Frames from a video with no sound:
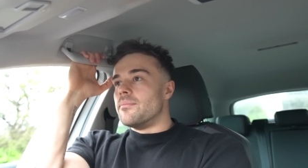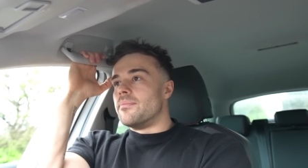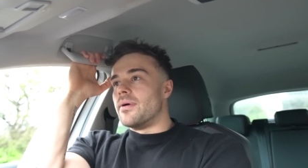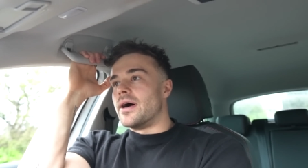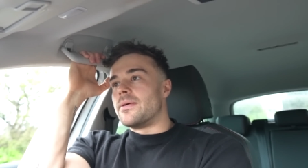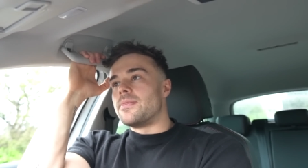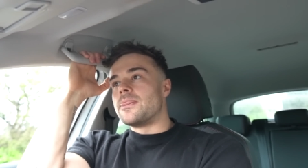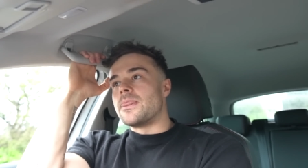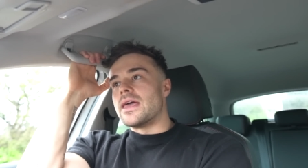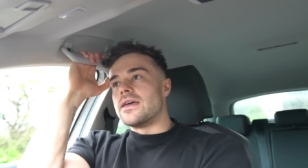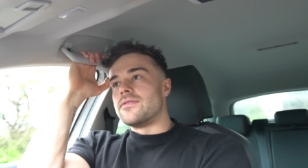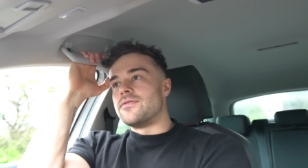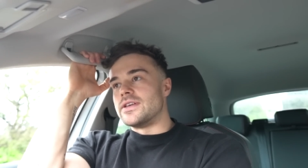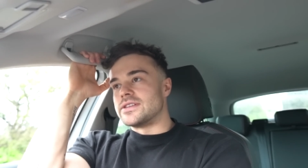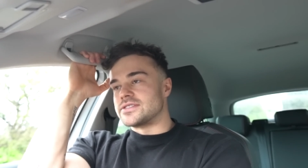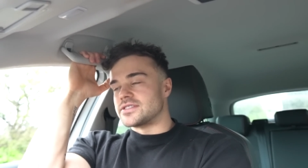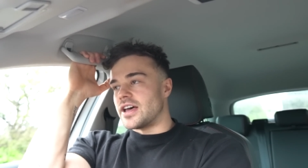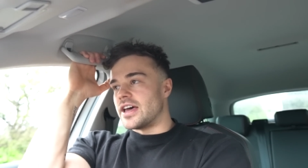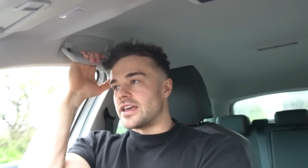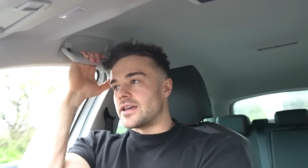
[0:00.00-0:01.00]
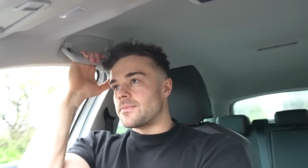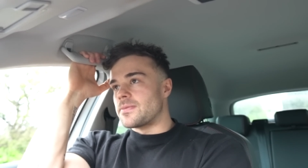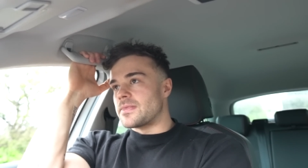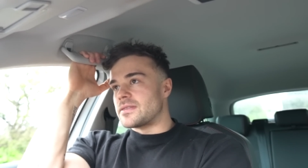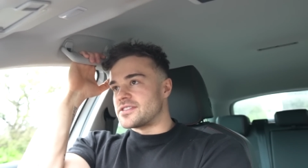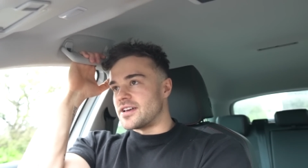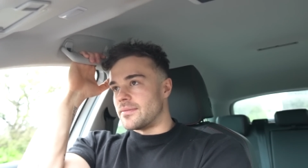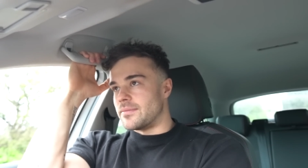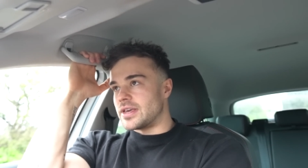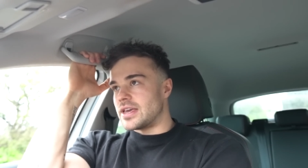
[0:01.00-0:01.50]
But if it's like
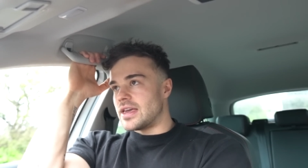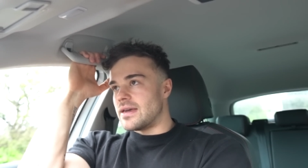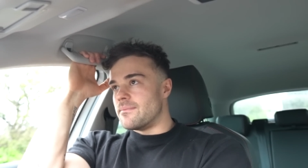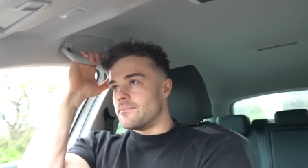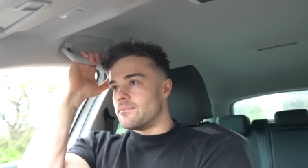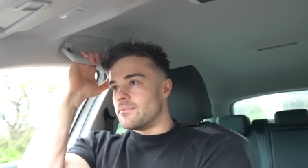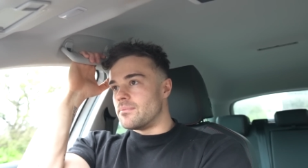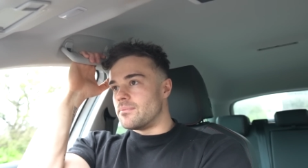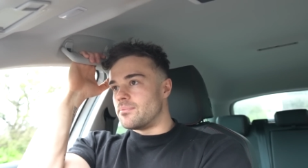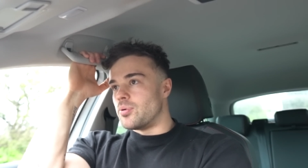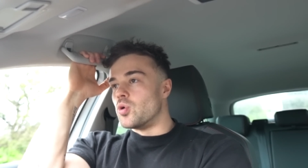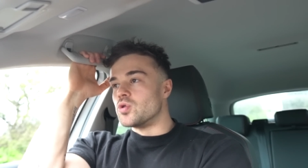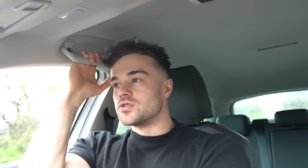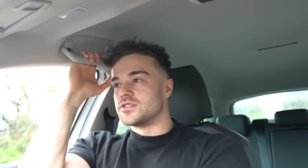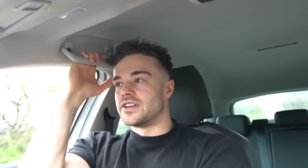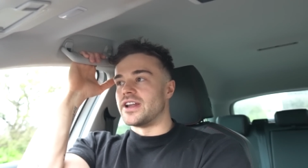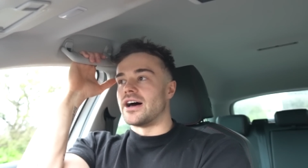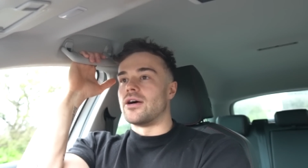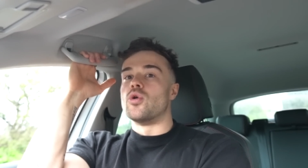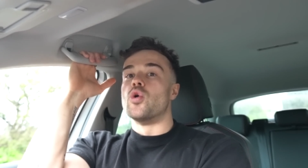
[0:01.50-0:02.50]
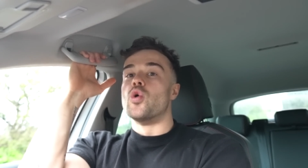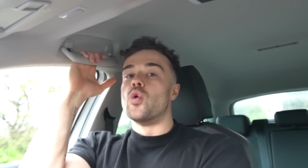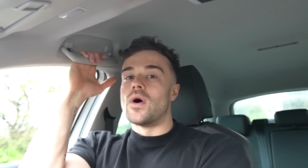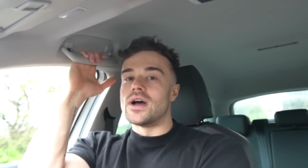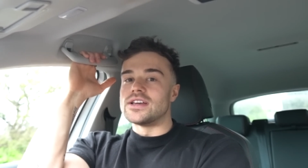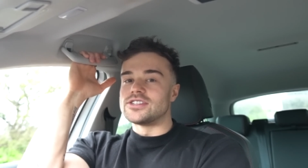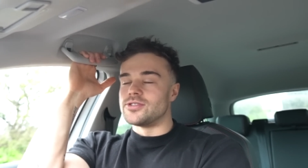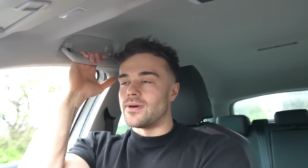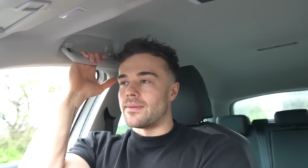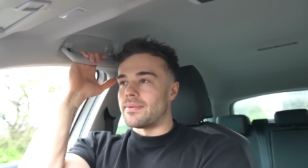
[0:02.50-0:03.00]
something important, I'll
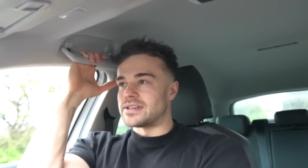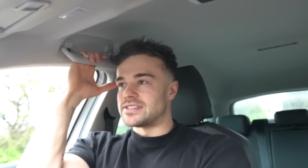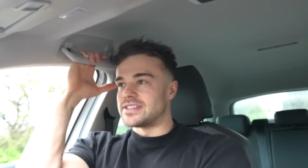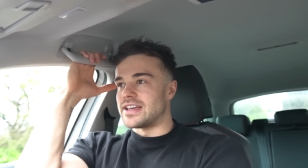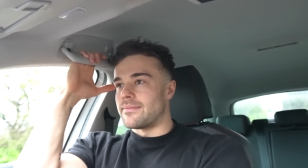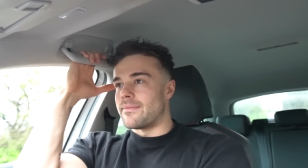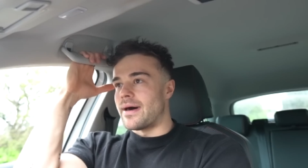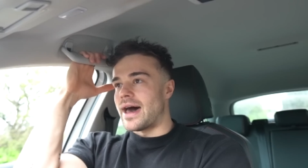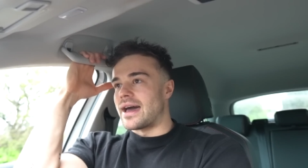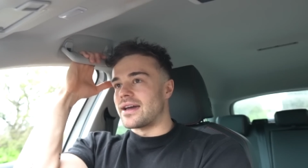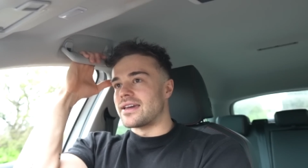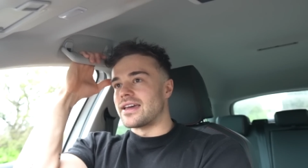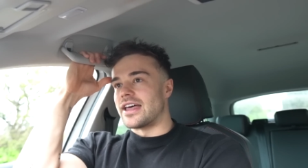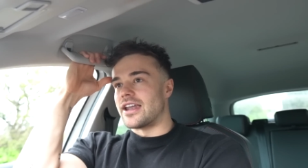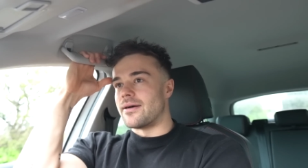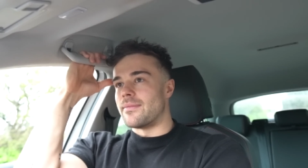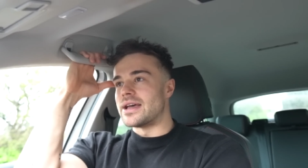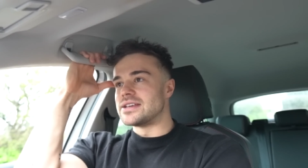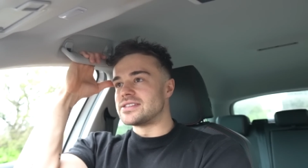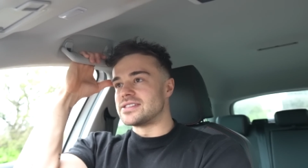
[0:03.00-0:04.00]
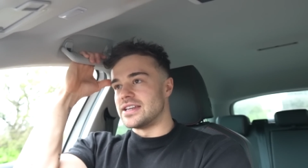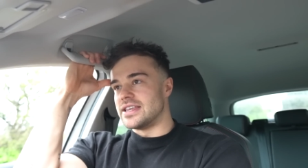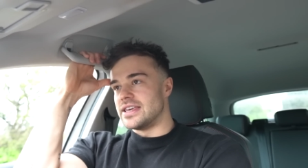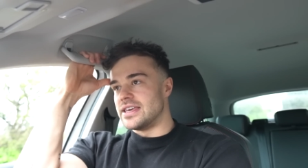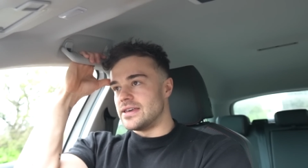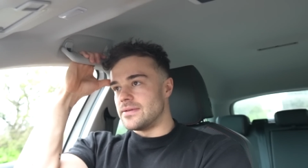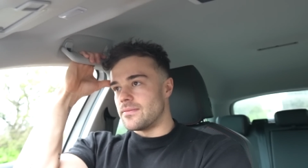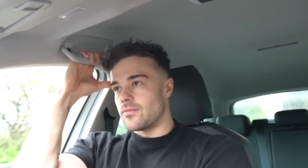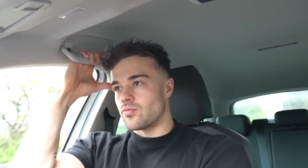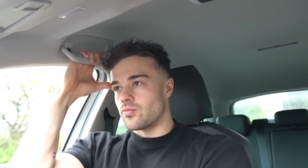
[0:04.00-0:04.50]
always do my best to get back. And I
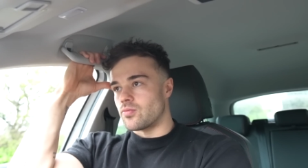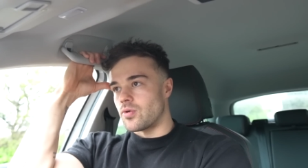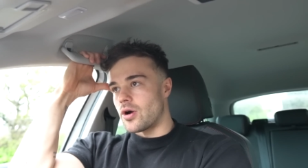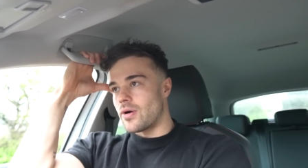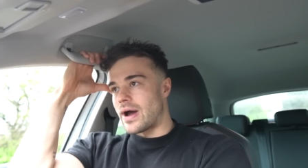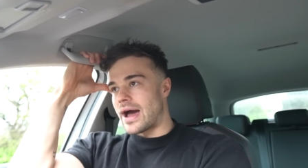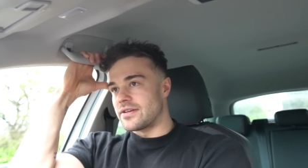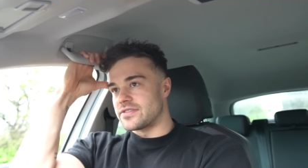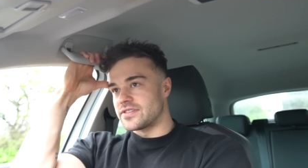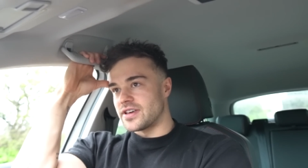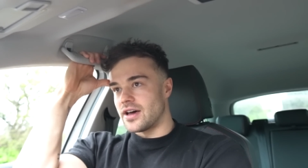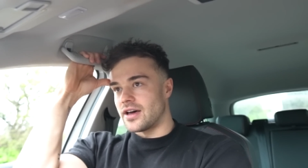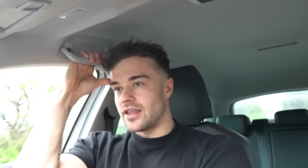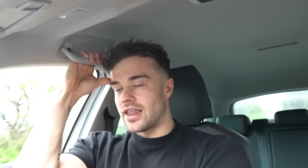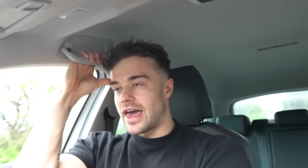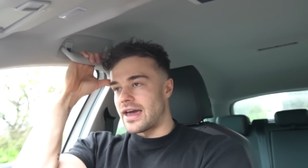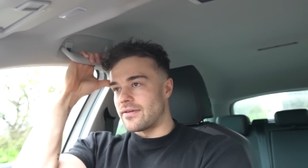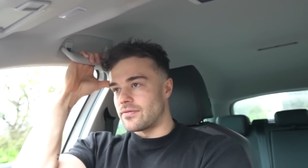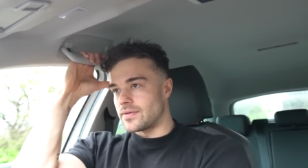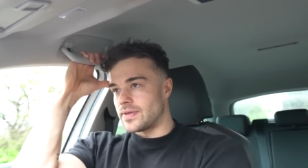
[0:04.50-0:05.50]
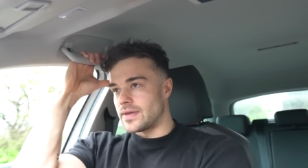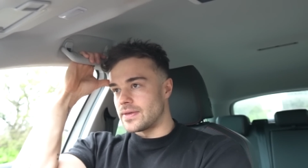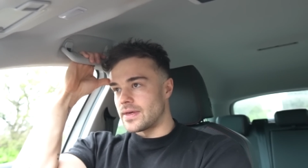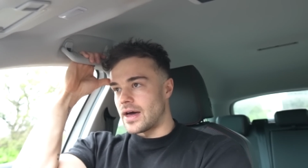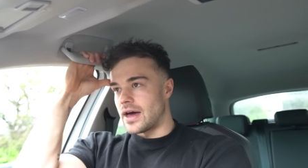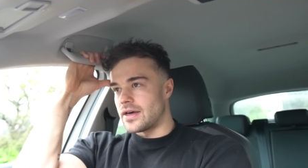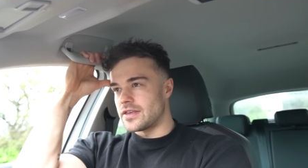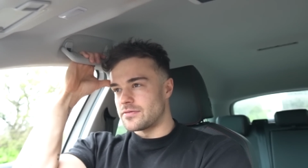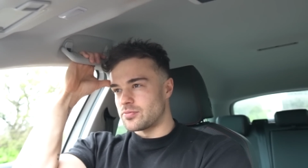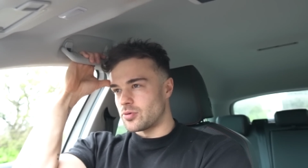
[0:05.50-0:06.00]
basically wrote out to her like everything
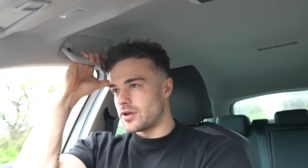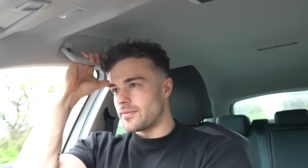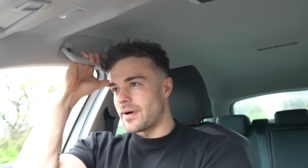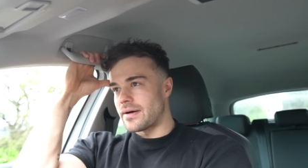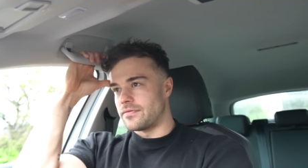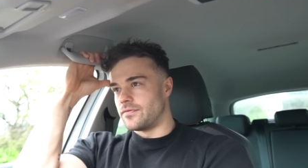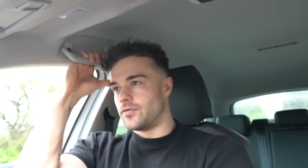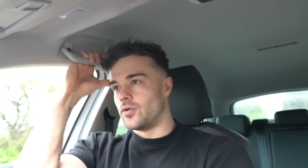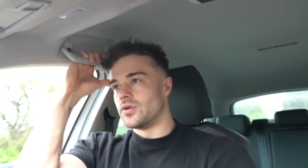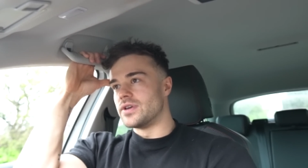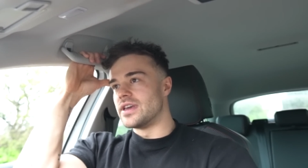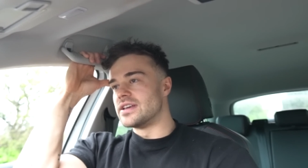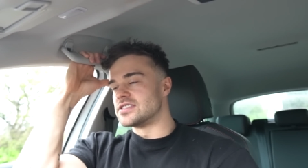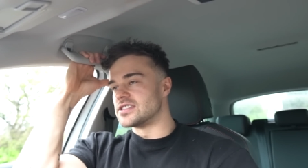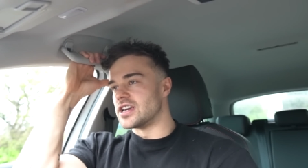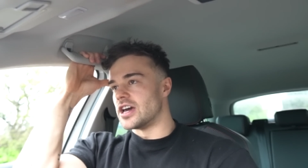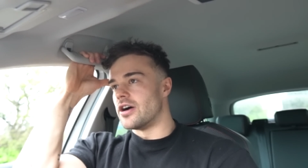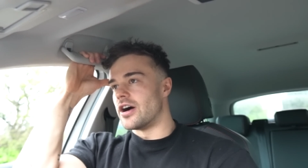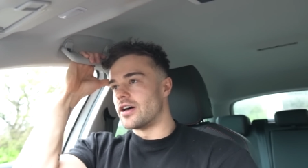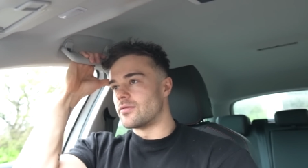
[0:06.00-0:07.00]
that I, it's probably about four years ago.